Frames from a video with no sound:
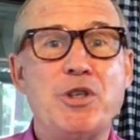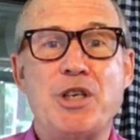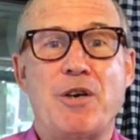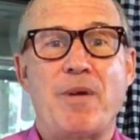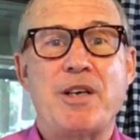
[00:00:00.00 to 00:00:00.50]

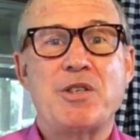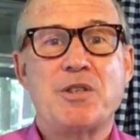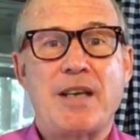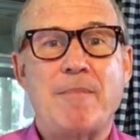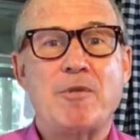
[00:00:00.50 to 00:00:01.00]

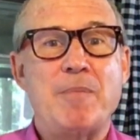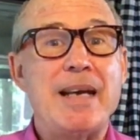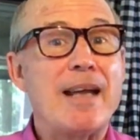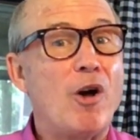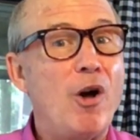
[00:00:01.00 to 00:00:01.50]
generations came to
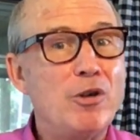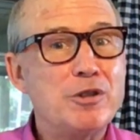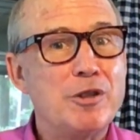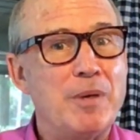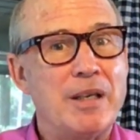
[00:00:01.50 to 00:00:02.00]
be, and
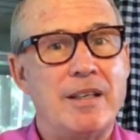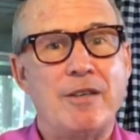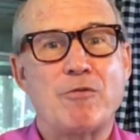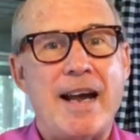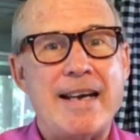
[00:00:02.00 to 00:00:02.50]

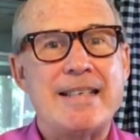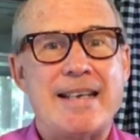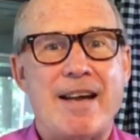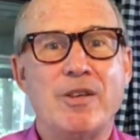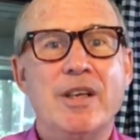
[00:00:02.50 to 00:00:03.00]
ultimately right
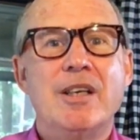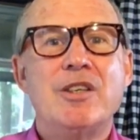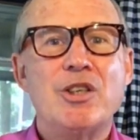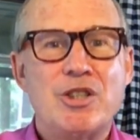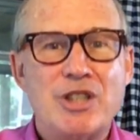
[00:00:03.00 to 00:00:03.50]
down
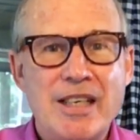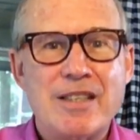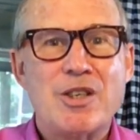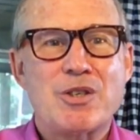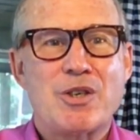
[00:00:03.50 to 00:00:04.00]
to
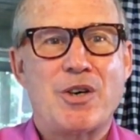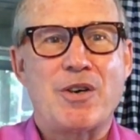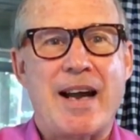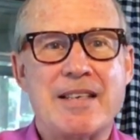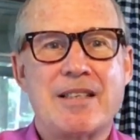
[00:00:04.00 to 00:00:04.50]
Jesus
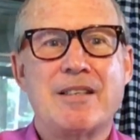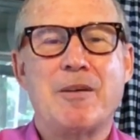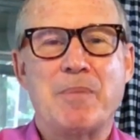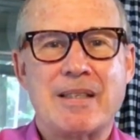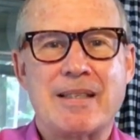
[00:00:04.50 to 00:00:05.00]
Christ,
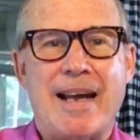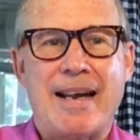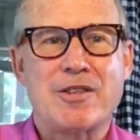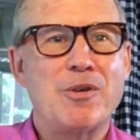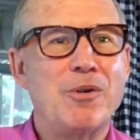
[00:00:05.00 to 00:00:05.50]
the
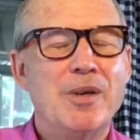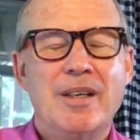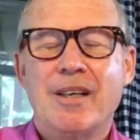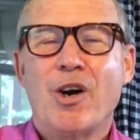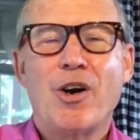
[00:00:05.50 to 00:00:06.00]
Messiah. So
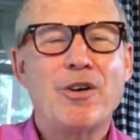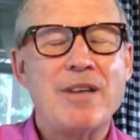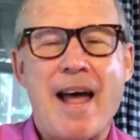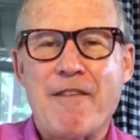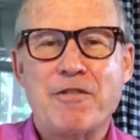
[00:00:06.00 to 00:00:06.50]
her
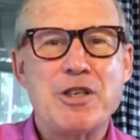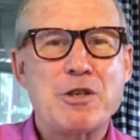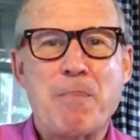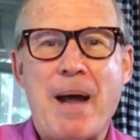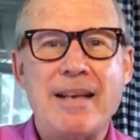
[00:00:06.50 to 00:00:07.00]
life,
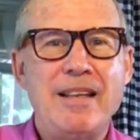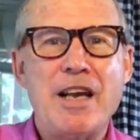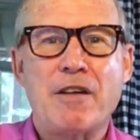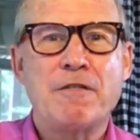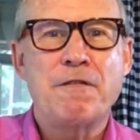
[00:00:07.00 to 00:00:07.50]
despite the
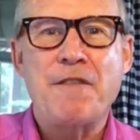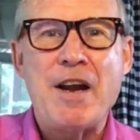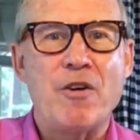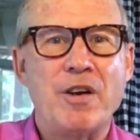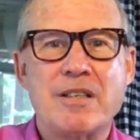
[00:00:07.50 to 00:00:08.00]

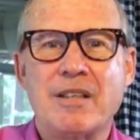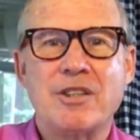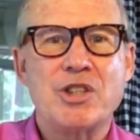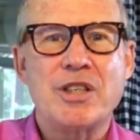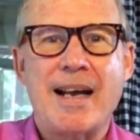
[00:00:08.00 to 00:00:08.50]
unfairness
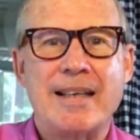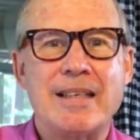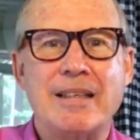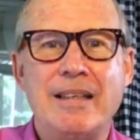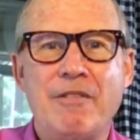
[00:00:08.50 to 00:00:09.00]
that she had
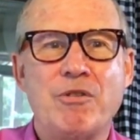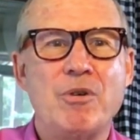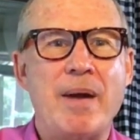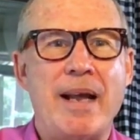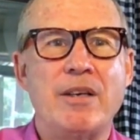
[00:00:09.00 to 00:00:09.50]
to live
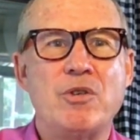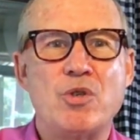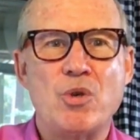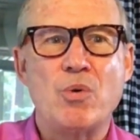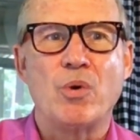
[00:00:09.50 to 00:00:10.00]
through and
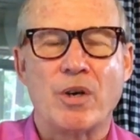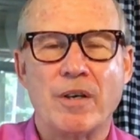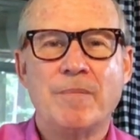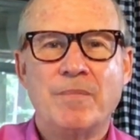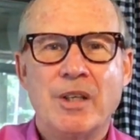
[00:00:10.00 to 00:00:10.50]

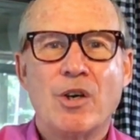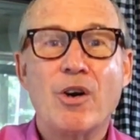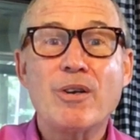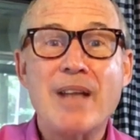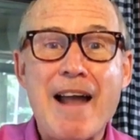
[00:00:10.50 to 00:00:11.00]
endure,
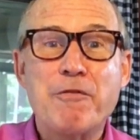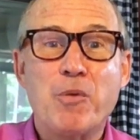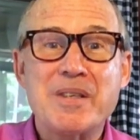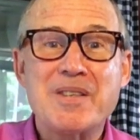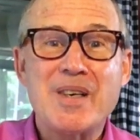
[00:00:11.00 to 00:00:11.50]
her life
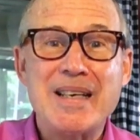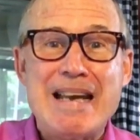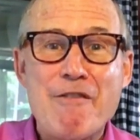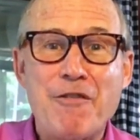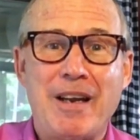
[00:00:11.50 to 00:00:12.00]
was
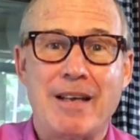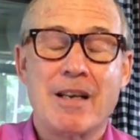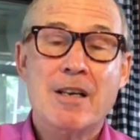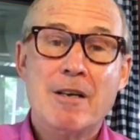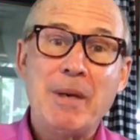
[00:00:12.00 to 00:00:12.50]
significant
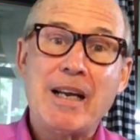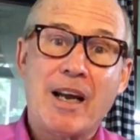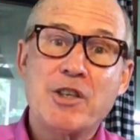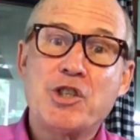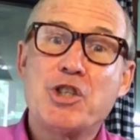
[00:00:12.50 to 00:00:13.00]

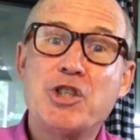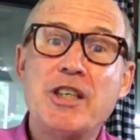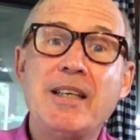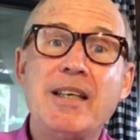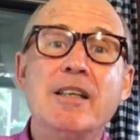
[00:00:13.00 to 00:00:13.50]
because
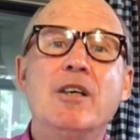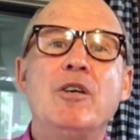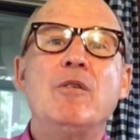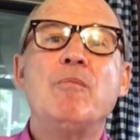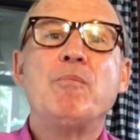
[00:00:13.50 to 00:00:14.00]
she
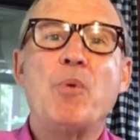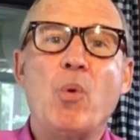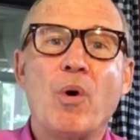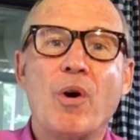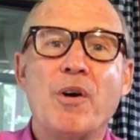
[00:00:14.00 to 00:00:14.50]

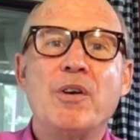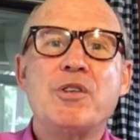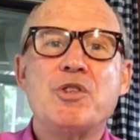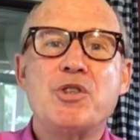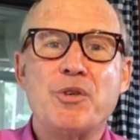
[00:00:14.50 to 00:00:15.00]
bore
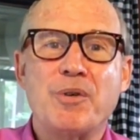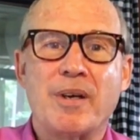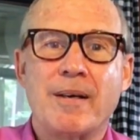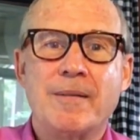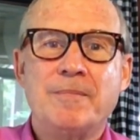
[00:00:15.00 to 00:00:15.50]
Judah,